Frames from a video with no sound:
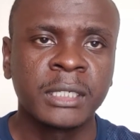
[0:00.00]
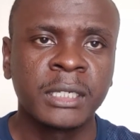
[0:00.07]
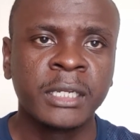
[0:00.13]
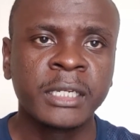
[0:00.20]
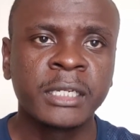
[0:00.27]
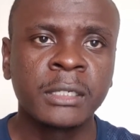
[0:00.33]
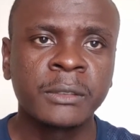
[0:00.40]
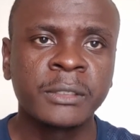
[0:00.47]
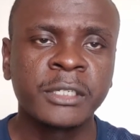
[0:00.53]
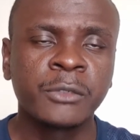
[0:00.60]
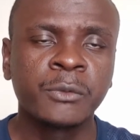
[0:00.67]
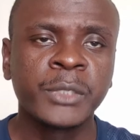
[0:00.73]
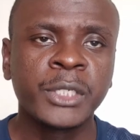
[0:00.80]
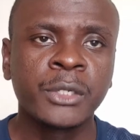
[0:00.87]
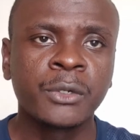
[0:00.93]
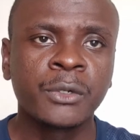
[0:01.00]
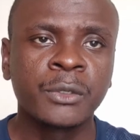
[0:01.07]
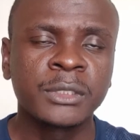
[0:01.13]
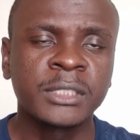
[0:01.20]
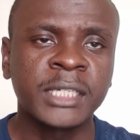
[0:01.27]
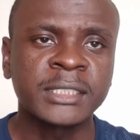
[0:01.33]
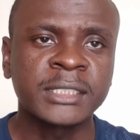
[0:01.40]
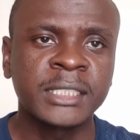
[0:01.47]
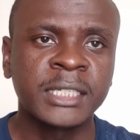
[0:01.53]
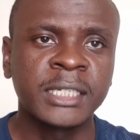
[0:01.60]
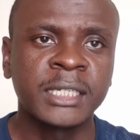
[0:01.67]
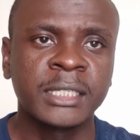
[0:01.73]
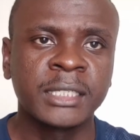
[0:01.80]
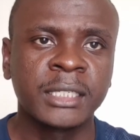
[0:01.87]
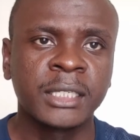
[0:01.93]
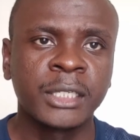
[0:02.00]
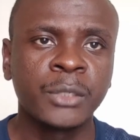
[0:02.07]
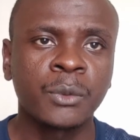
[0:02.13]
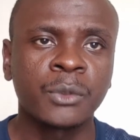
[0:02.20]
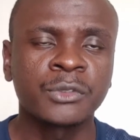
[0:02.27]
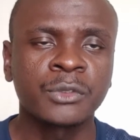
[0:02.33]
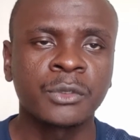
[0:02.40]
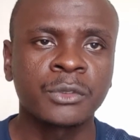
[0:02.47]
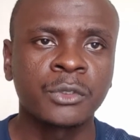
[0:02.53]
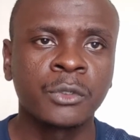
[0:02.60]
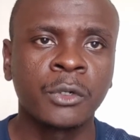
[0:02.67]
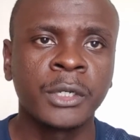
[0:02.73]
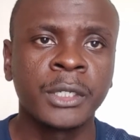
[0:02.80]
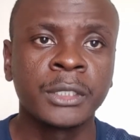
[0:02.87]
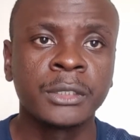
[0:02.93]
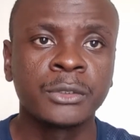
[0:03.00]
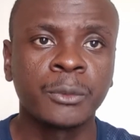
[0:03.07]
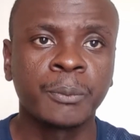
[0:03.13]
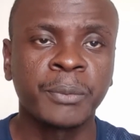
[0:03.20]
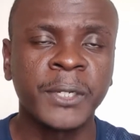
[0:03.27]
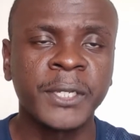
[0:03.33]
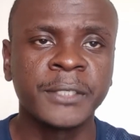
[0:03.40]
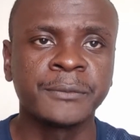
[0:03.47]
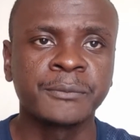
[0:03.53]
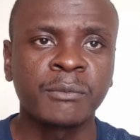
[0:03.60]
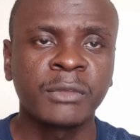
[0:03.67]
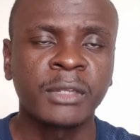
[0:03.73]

little did we know that he was not going to play.